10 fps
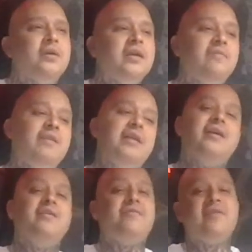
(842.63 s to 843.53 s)
Even
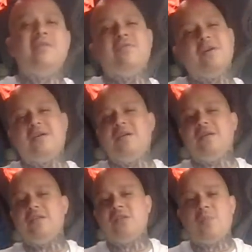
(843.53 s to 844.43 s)
if he's
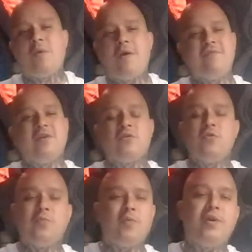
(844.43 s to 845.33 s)
not part of a
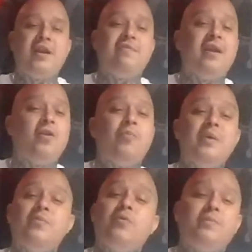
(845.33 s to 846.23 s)
group or whatever, I know
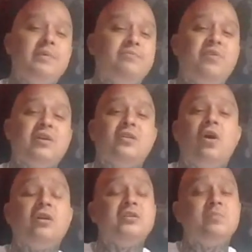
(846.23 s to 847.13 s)
people would have been fucking
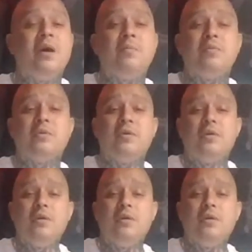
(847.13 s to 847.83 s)
on his bumper.